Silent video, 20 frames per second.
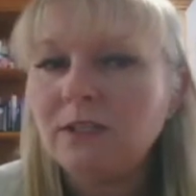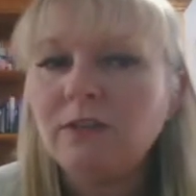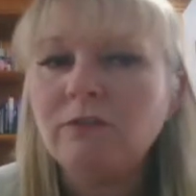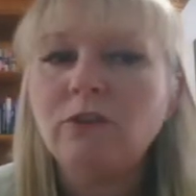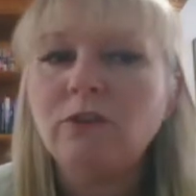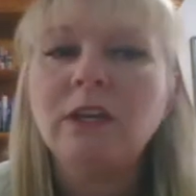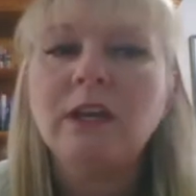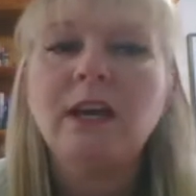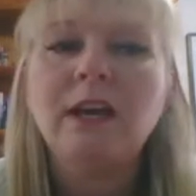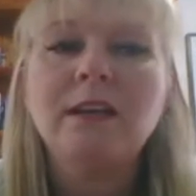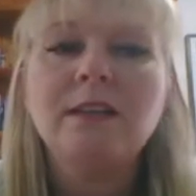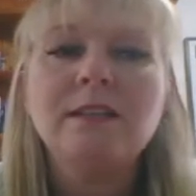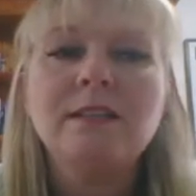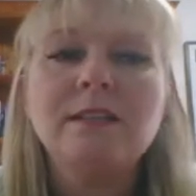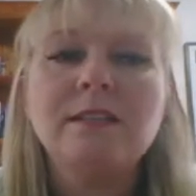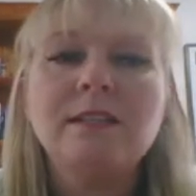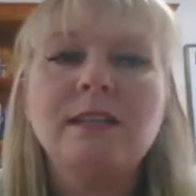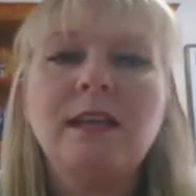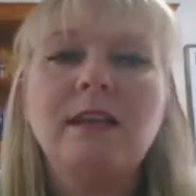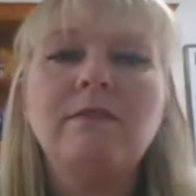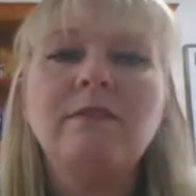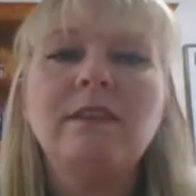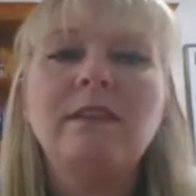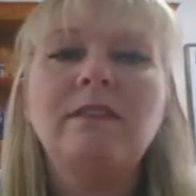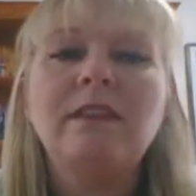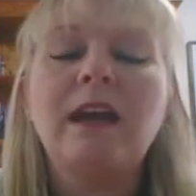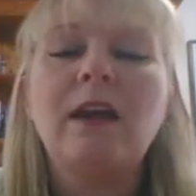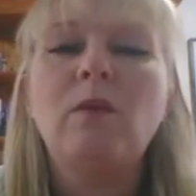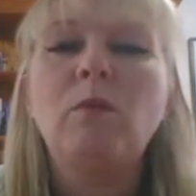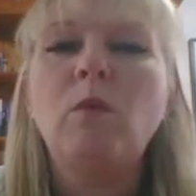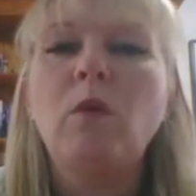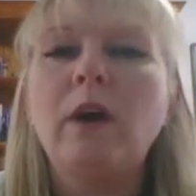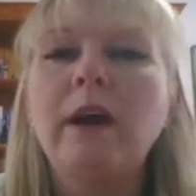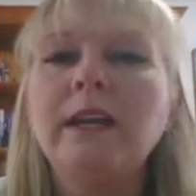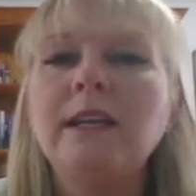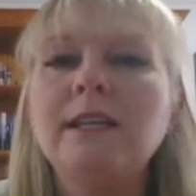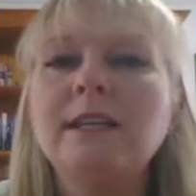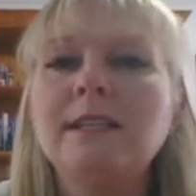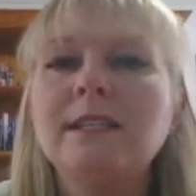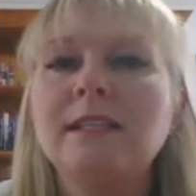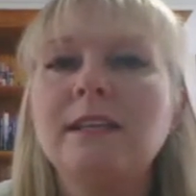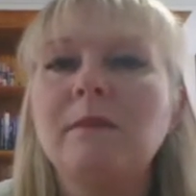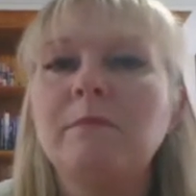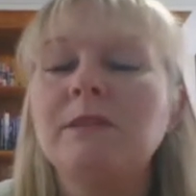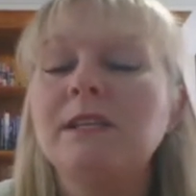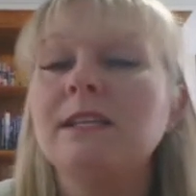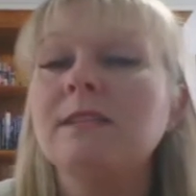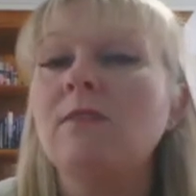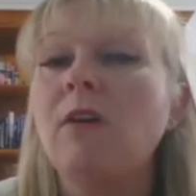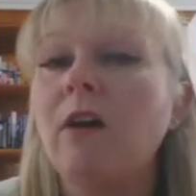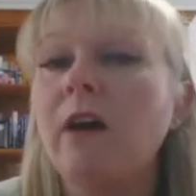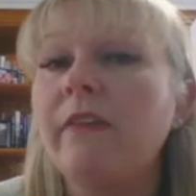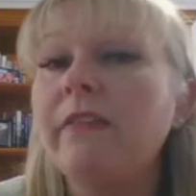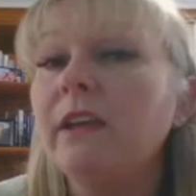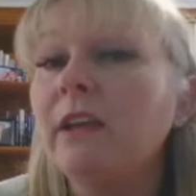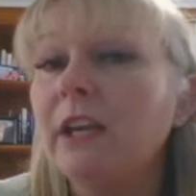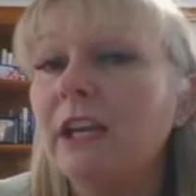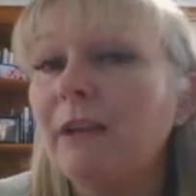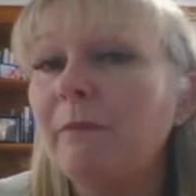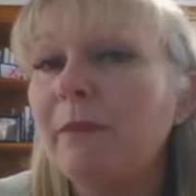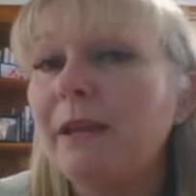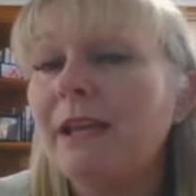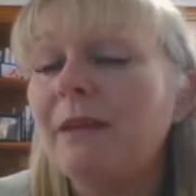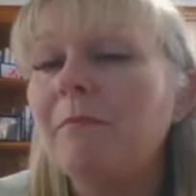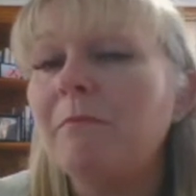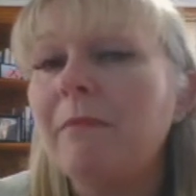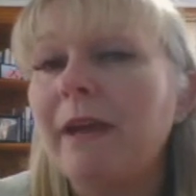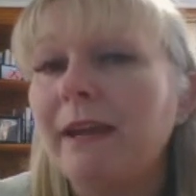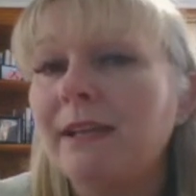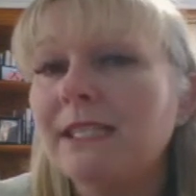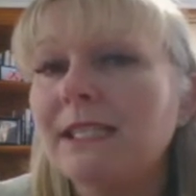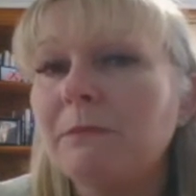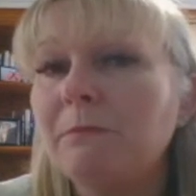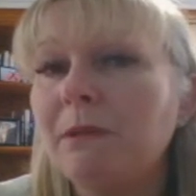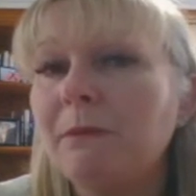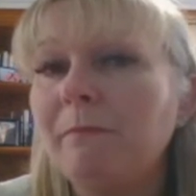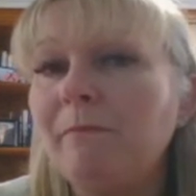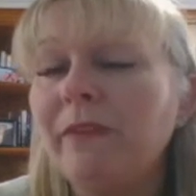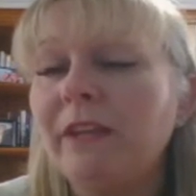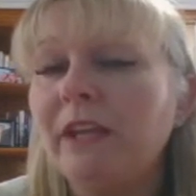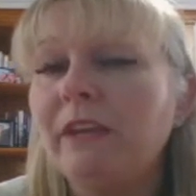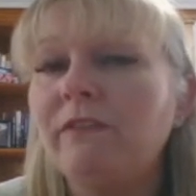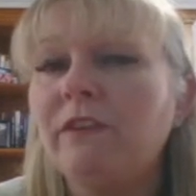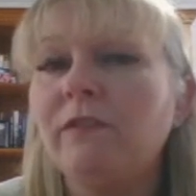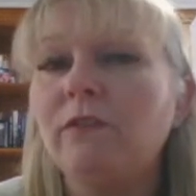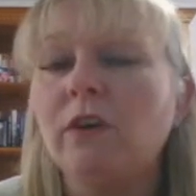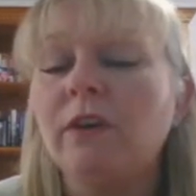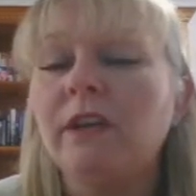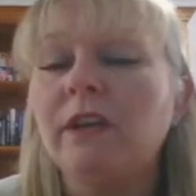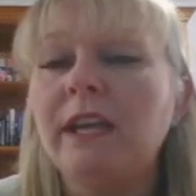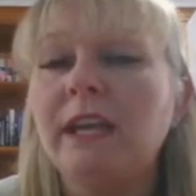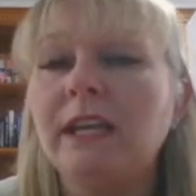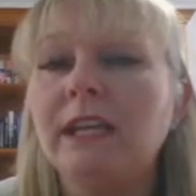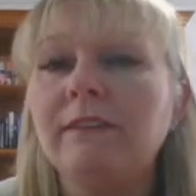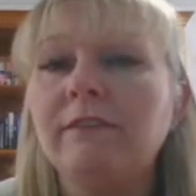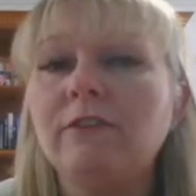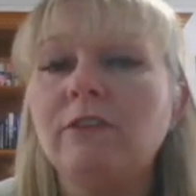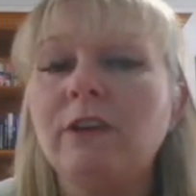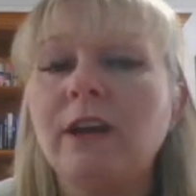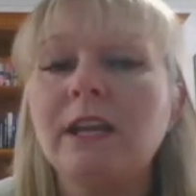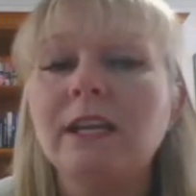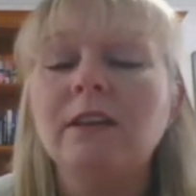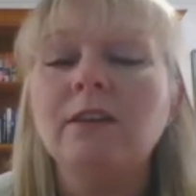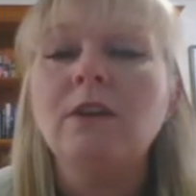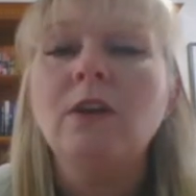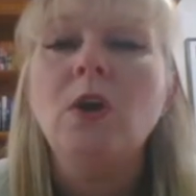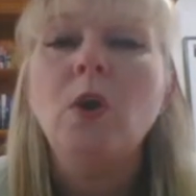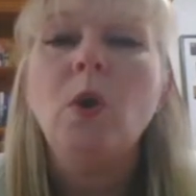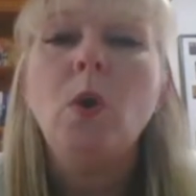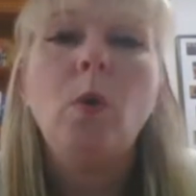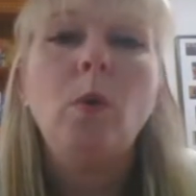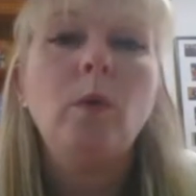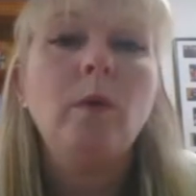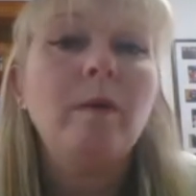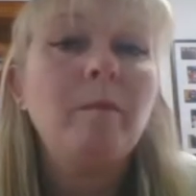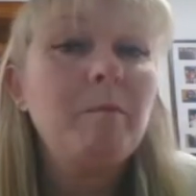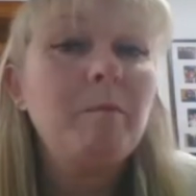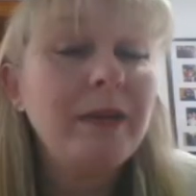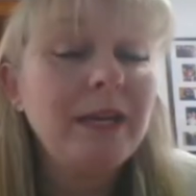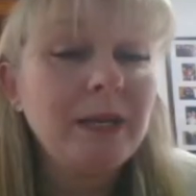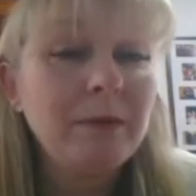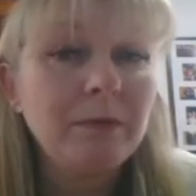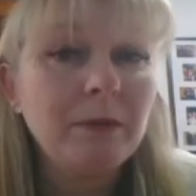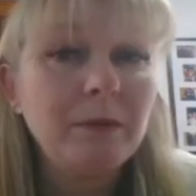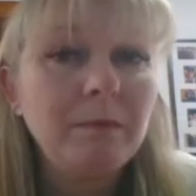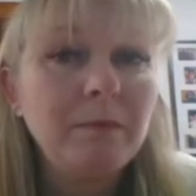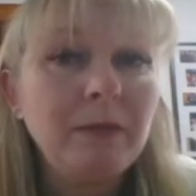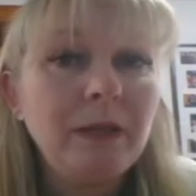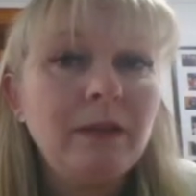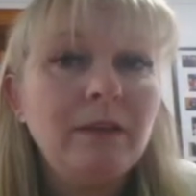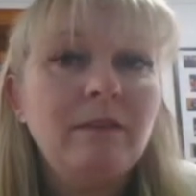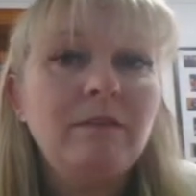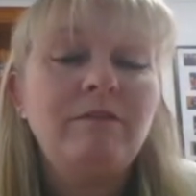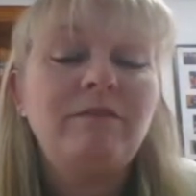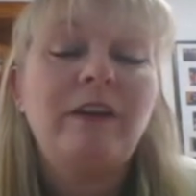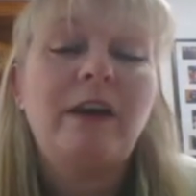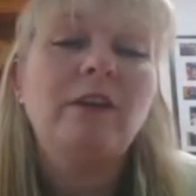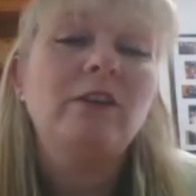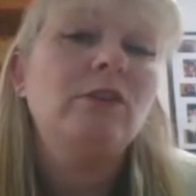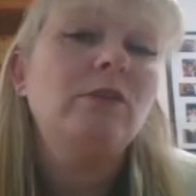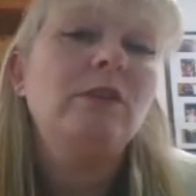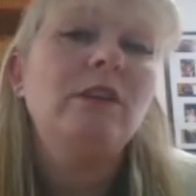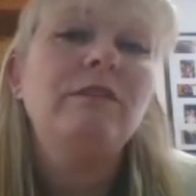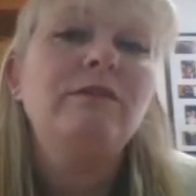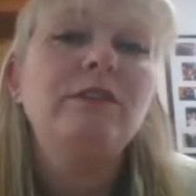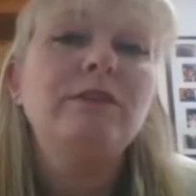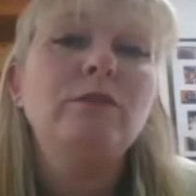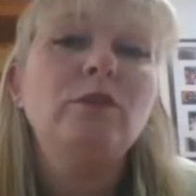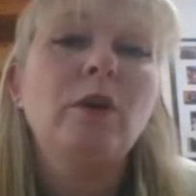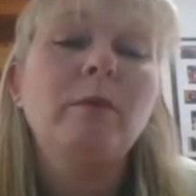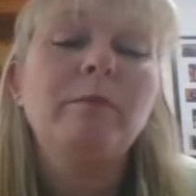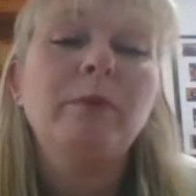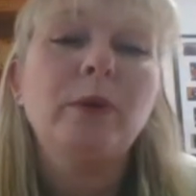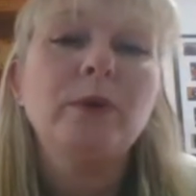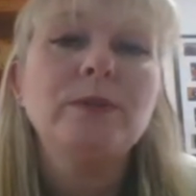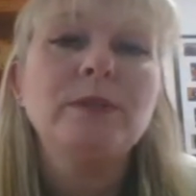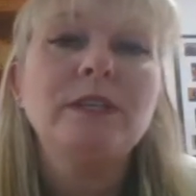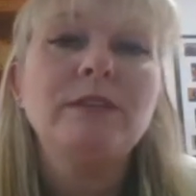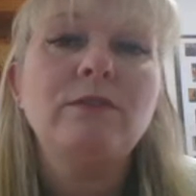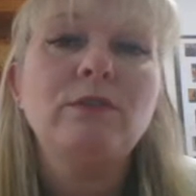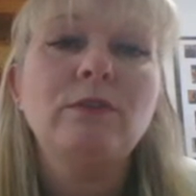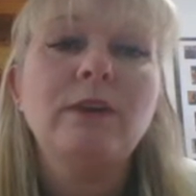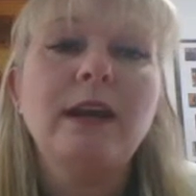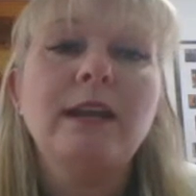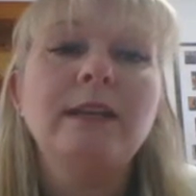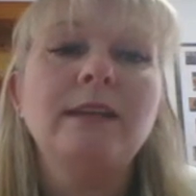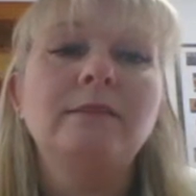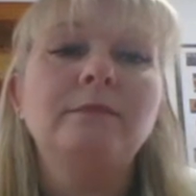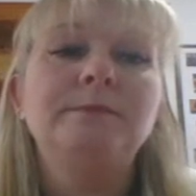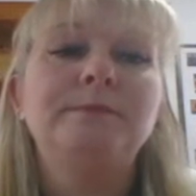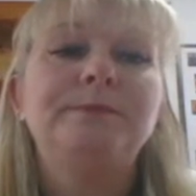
You've got to understand that that y-intercept is either going to be a maximum if you've got negative gradient or a minimum value if you've got positive gradient.